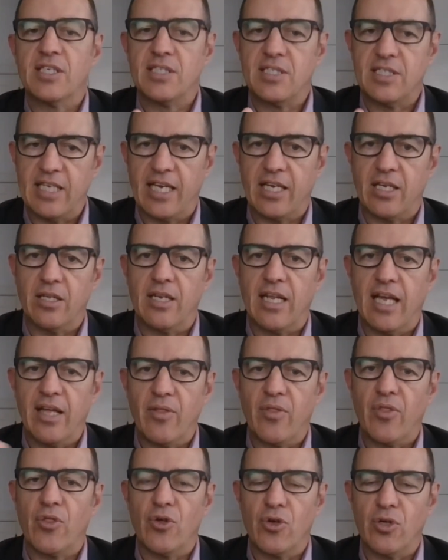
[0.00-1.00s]
second,
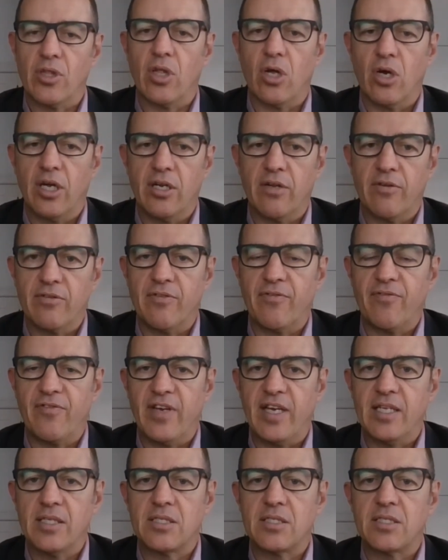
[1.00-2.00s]
and third line of
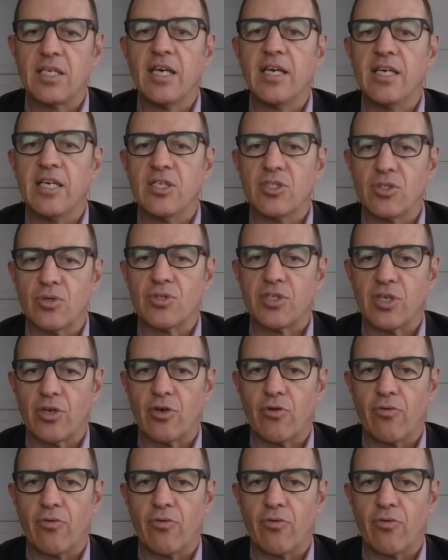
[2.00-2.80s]
defence is also